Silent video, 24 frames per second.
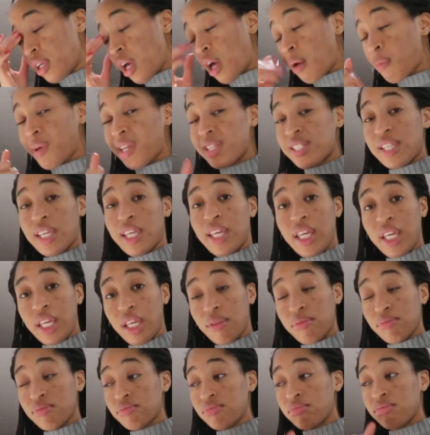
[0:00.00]
I'm about to
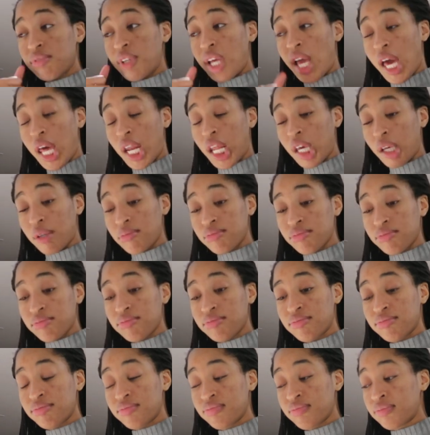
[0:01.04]
eat, edit,
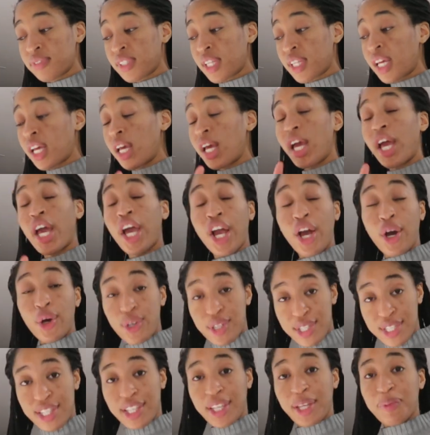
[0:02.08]
and go to
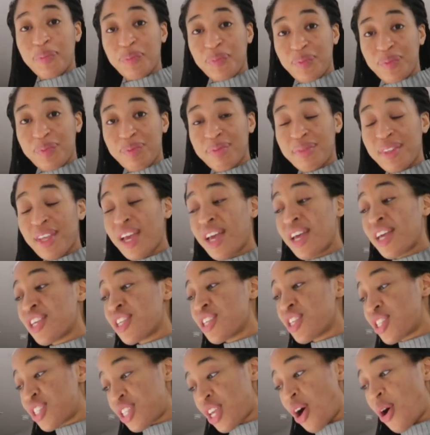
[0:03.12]
sleep.
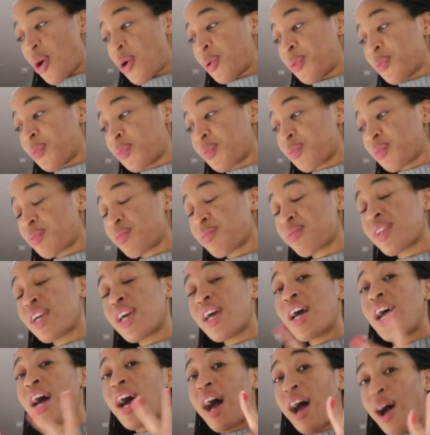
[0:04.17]
So,
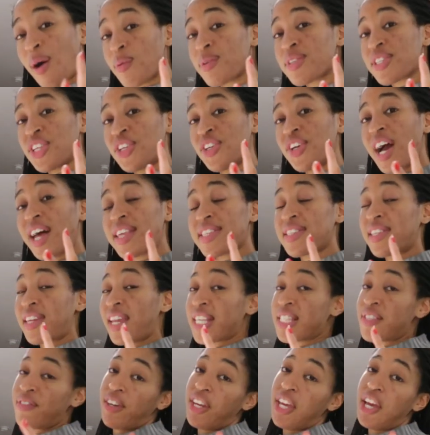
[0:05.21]
I will see you guys in the
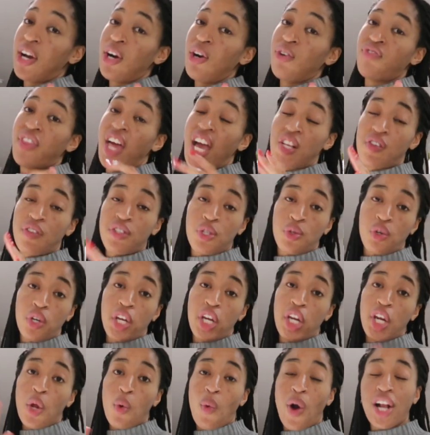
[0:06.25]
next video. Thanks for tuning
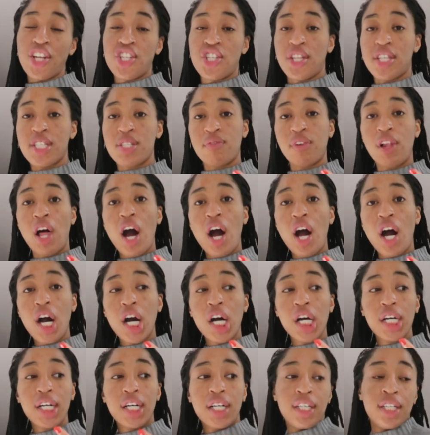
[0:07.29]
in and watching this
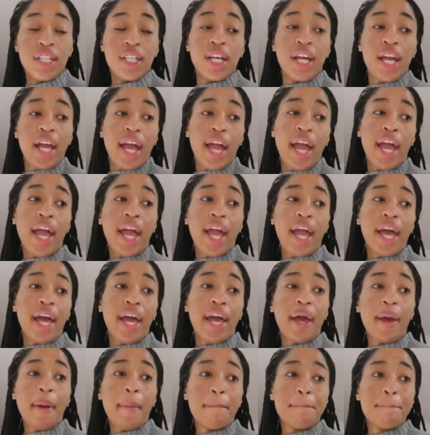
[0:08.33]
vlog,
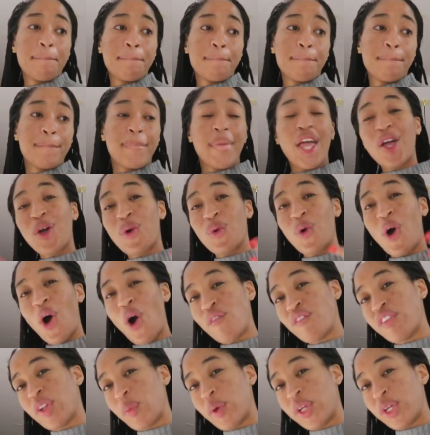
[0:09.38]
and
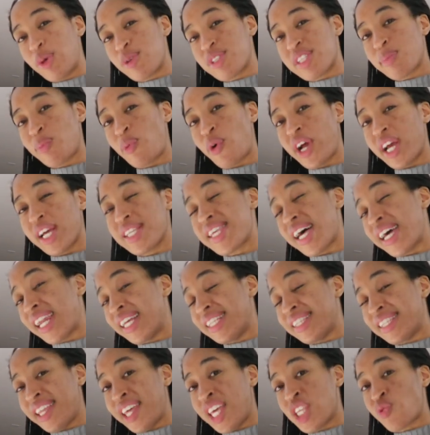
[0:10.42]
hopefully we do some more
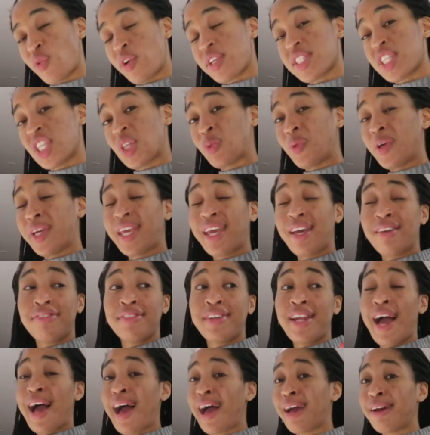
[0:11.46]
exciting things for the rest of the week. If
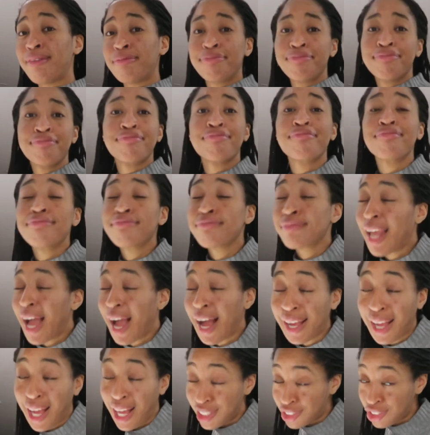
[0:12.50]
not,
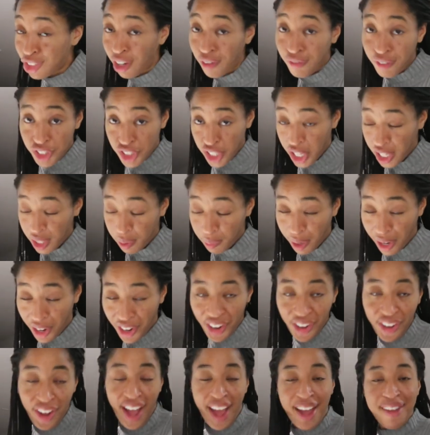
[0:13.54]
I got y'all for January,
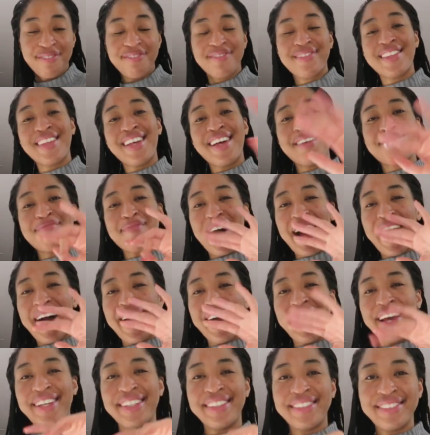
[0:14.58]
okay?
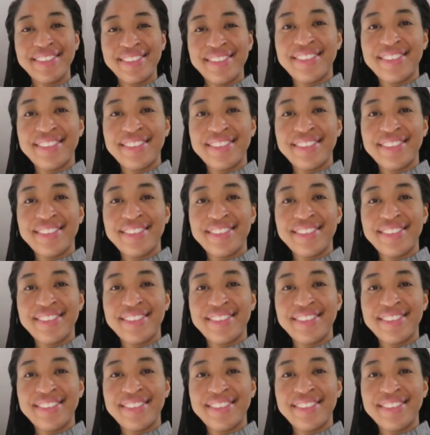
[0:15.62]
Bye.